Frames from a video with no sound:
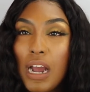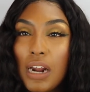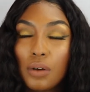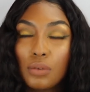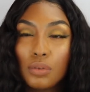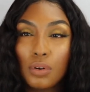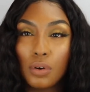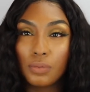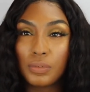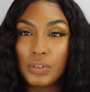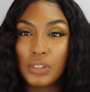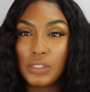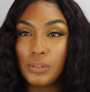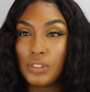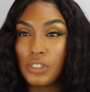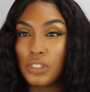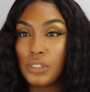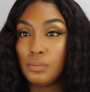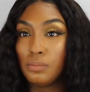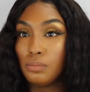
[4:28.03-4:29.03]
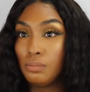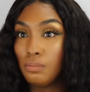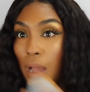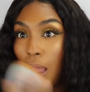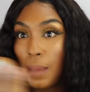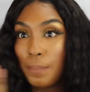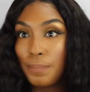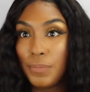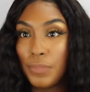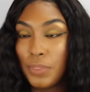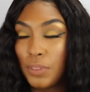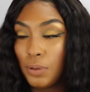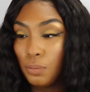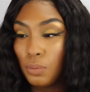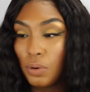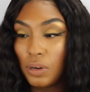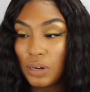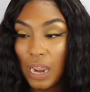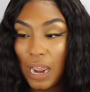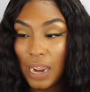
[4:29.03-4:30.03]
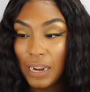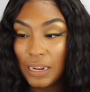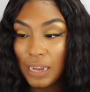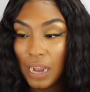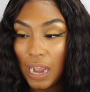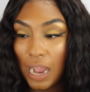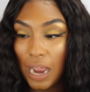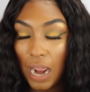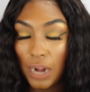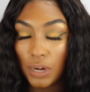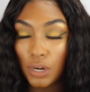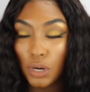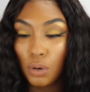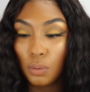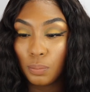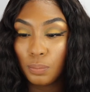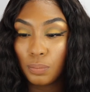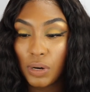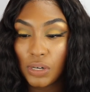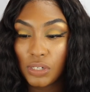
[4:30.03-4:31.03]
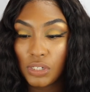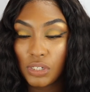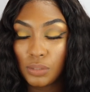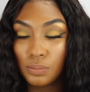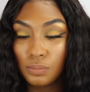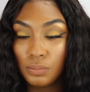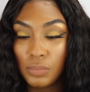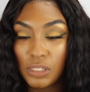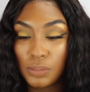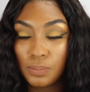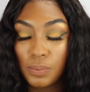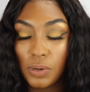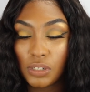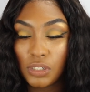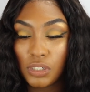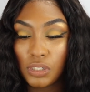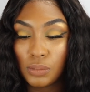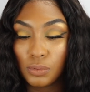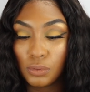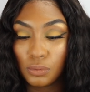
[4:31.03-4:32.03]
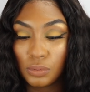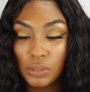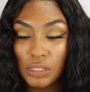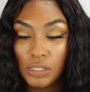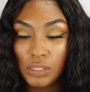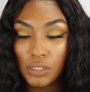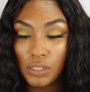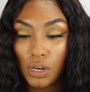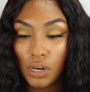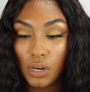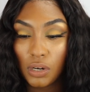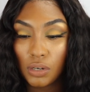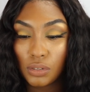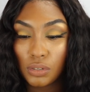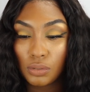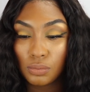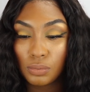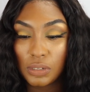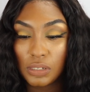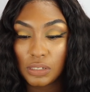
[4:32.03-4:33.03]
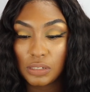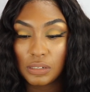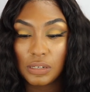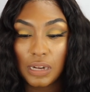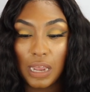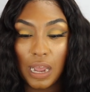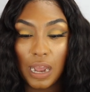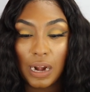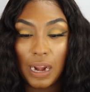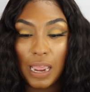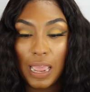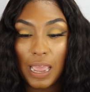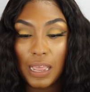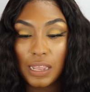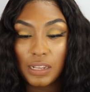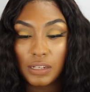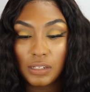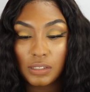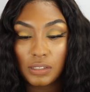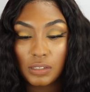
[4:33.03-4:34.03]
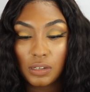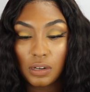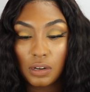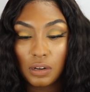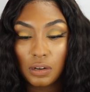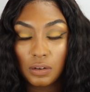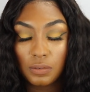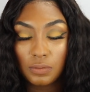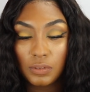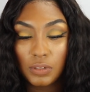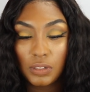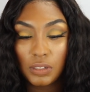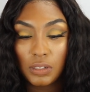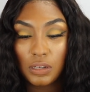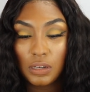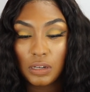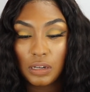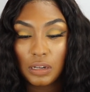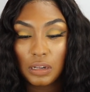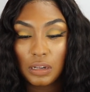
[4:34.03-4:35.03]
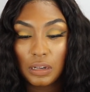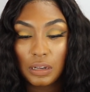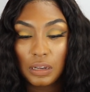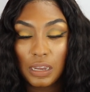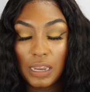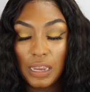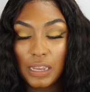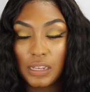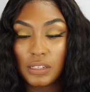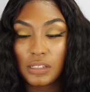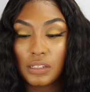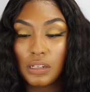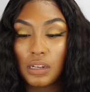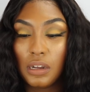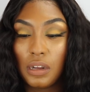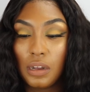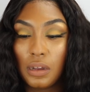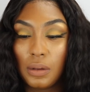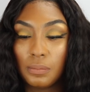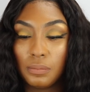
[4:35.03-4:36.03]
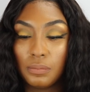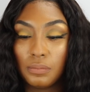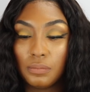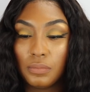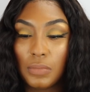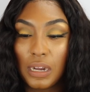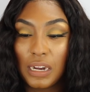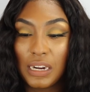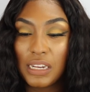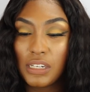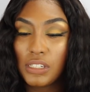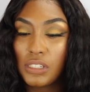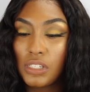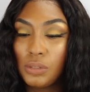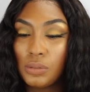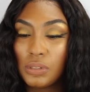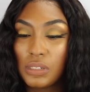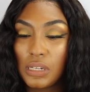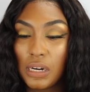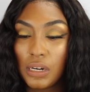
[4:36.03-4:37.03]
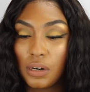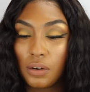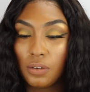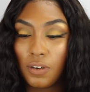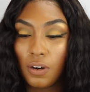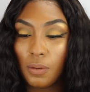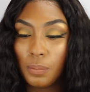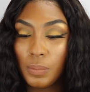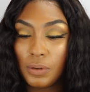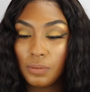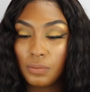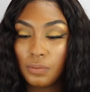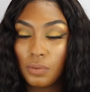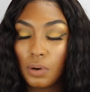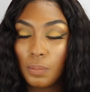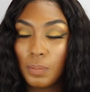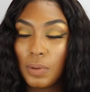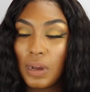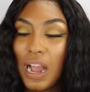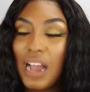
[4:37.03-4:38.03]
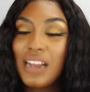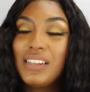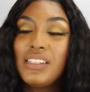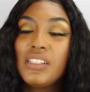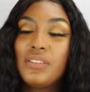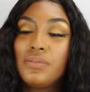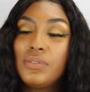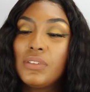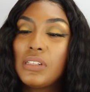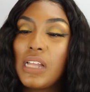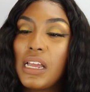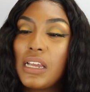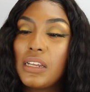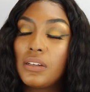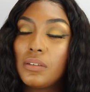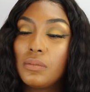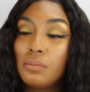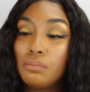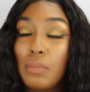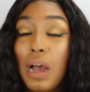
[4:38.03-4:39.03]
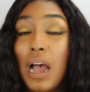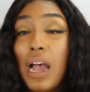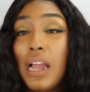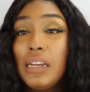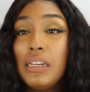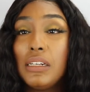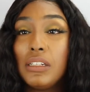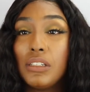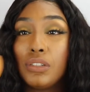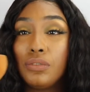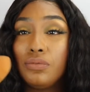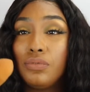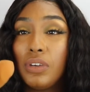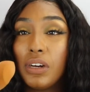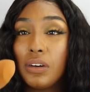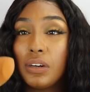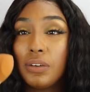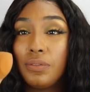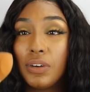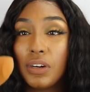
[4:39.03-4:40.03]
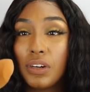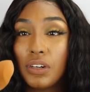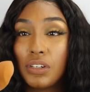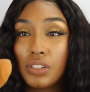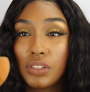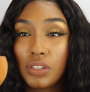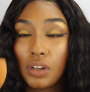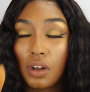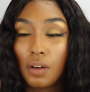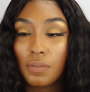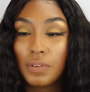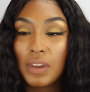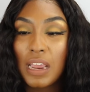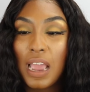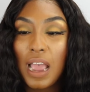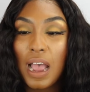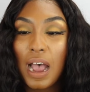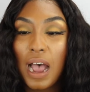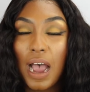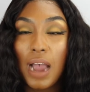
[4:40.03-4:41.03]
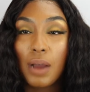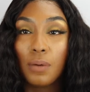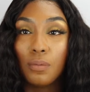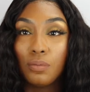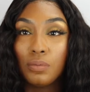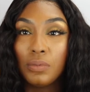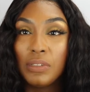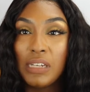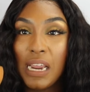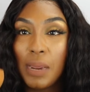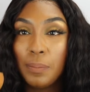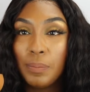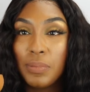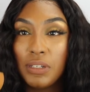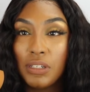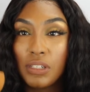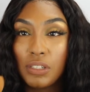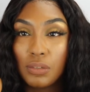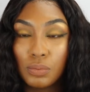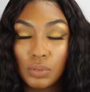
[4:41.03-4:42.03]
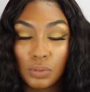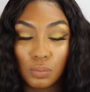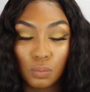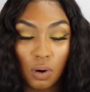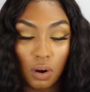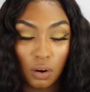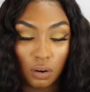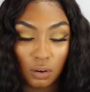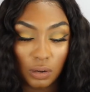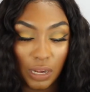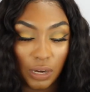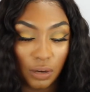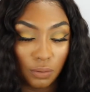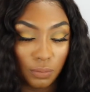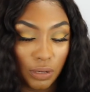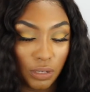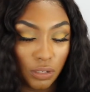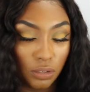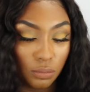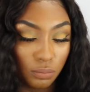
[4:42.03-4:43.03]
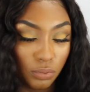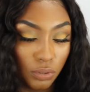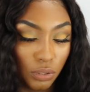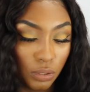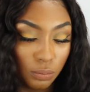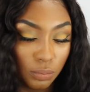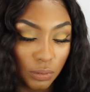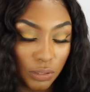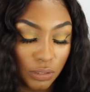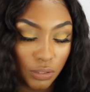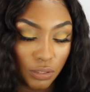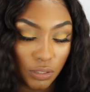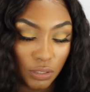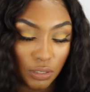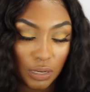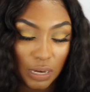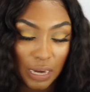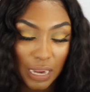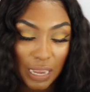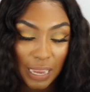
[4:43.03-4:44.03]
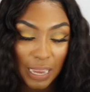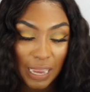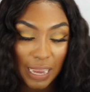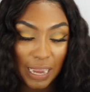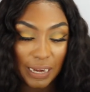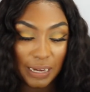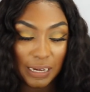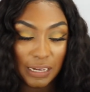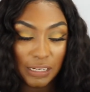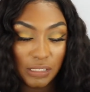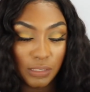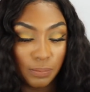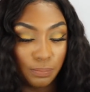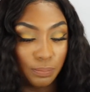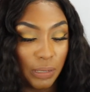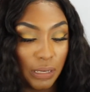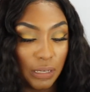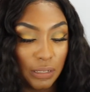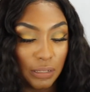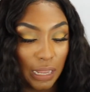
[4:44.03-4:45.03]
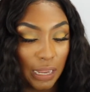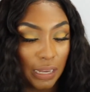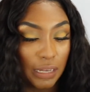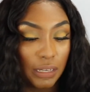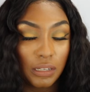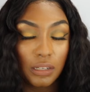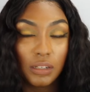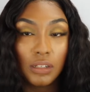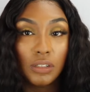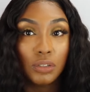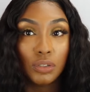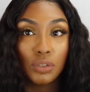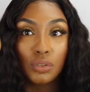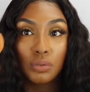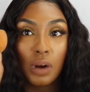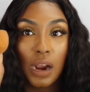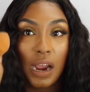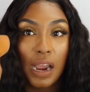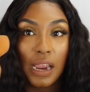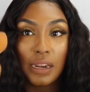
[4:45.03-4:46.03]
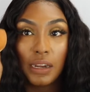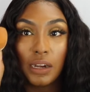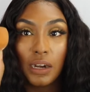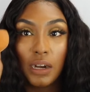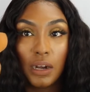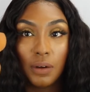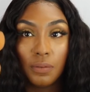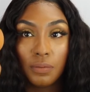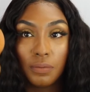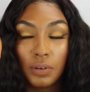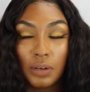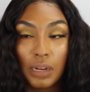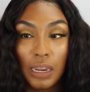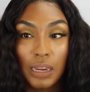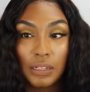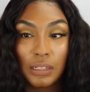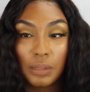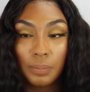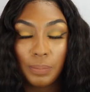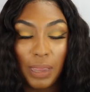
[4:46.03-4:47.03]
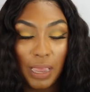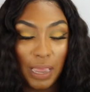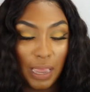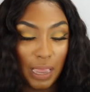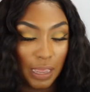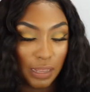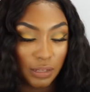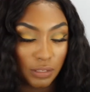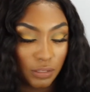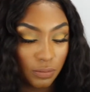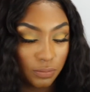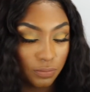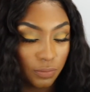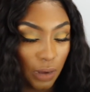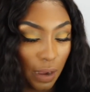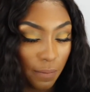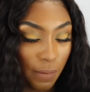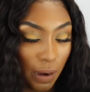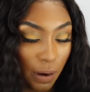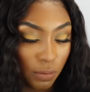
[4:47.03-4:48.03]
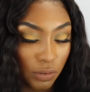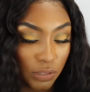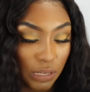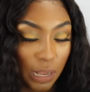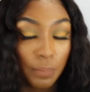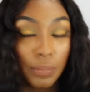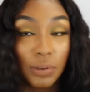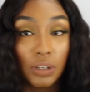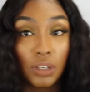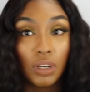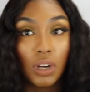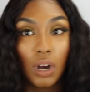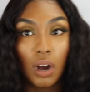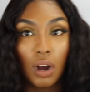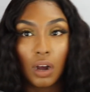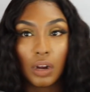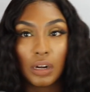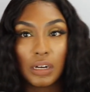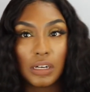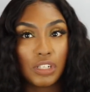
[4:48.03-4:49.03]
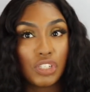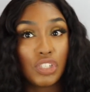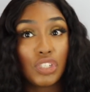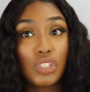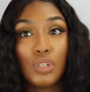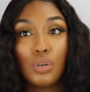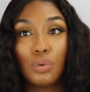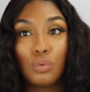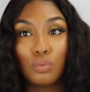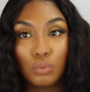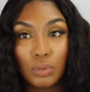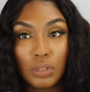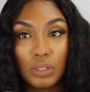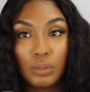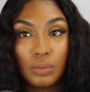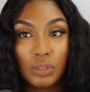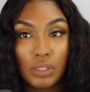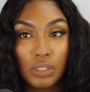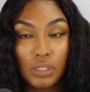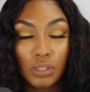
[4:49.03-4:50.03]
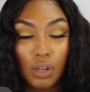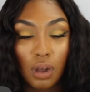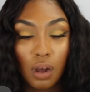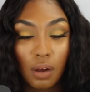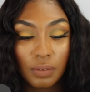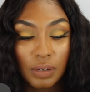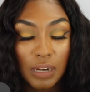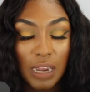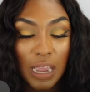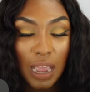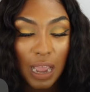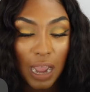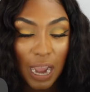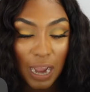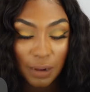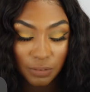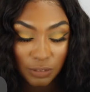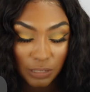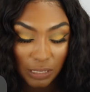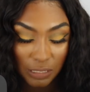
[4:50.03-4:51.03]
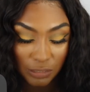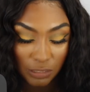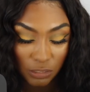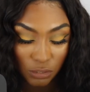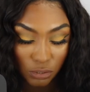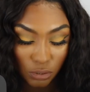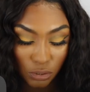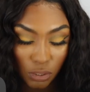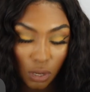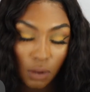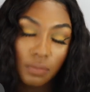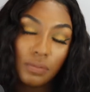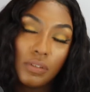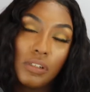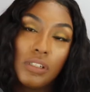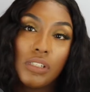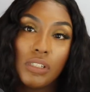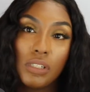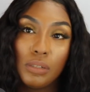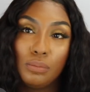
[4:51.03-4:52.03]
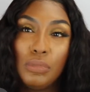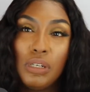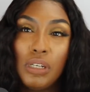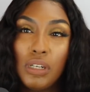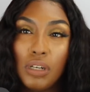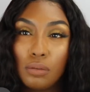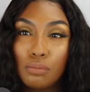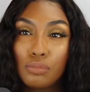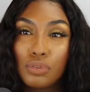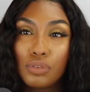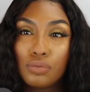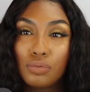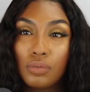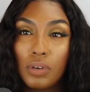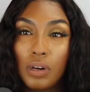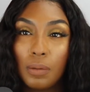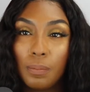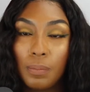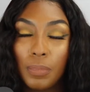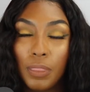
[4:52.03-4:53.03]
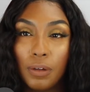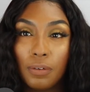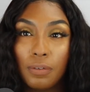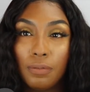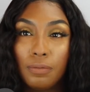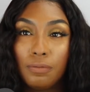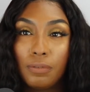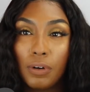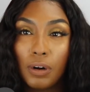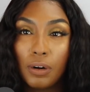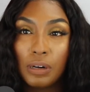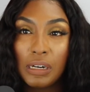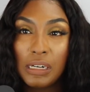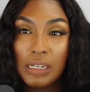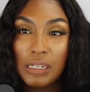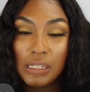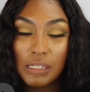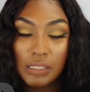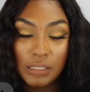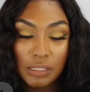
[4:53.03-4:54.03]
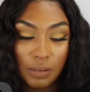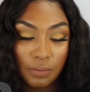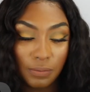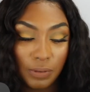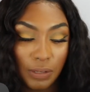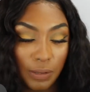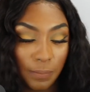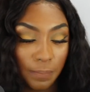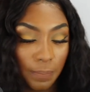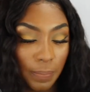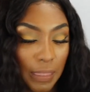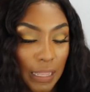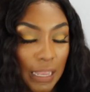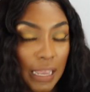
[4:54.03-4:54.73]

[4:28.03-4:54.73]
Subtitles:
I don't know if it's just the one I got. I know Miss Precious Marie's, hers was not as soft as I guess she was kind of hoping for, but I just feel like mine is very soft. I dampen this with water like a regular beauty blender, and it's been like drying up for like the past 5 hours I've been gone, and it's still really soft. I feel like the softness to me comes from the furriness of it.